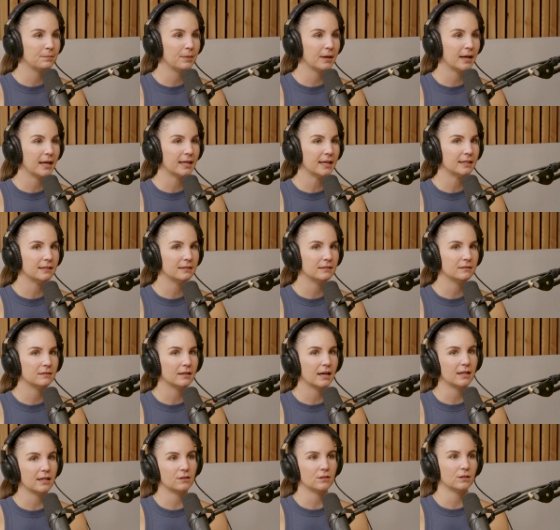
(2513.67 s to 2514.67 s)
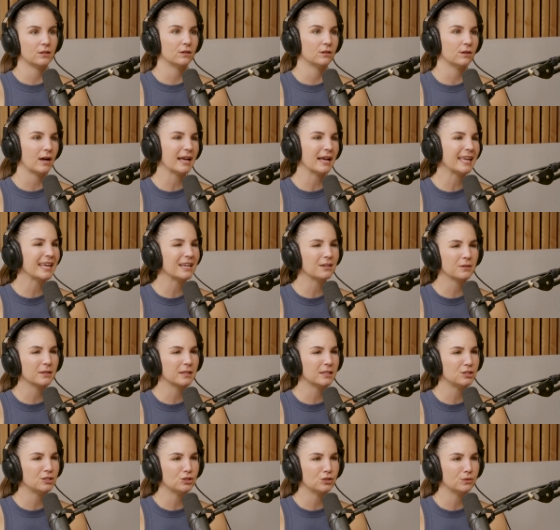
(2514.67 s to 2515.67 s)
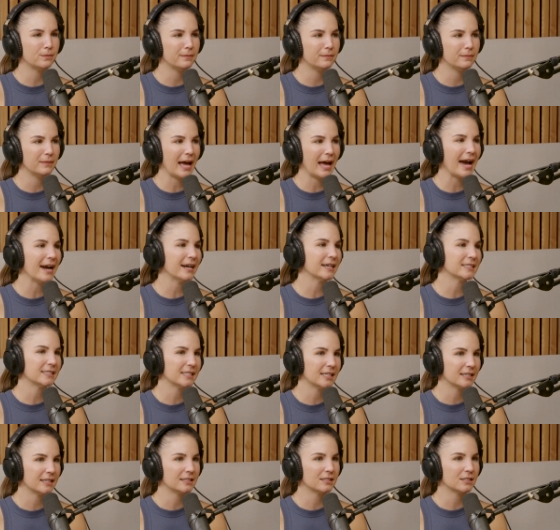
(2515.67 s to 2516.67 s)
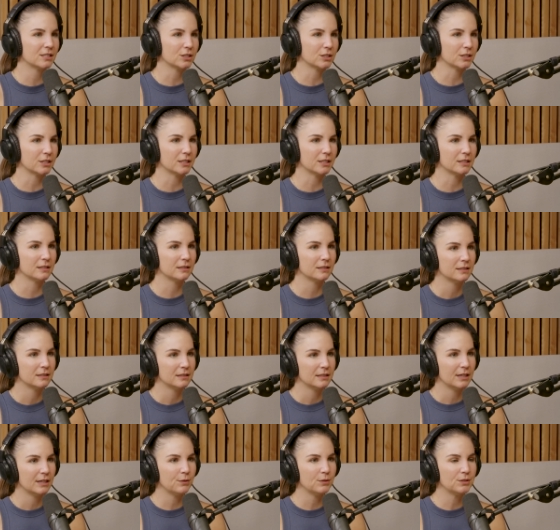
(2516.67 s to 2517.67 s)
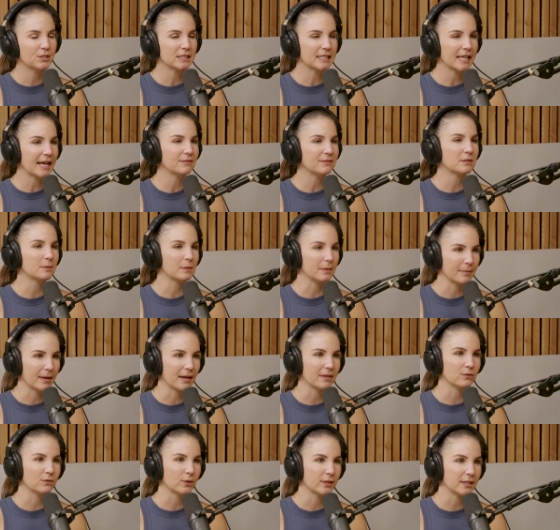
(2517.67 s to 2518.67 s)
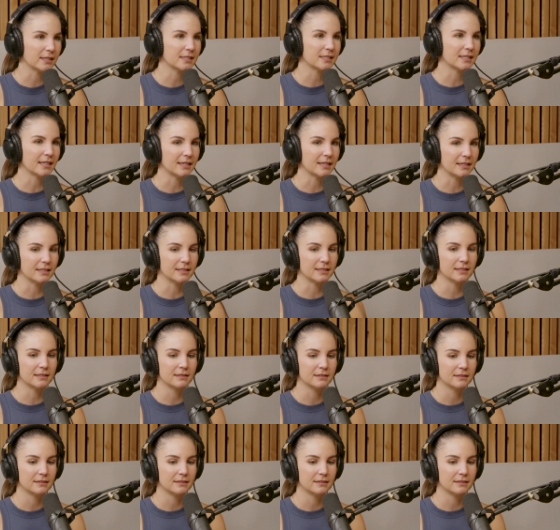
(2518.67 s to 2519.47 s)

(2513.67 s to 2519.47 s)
But I don't know. I can't really do accents, or it would just have to be my voice, and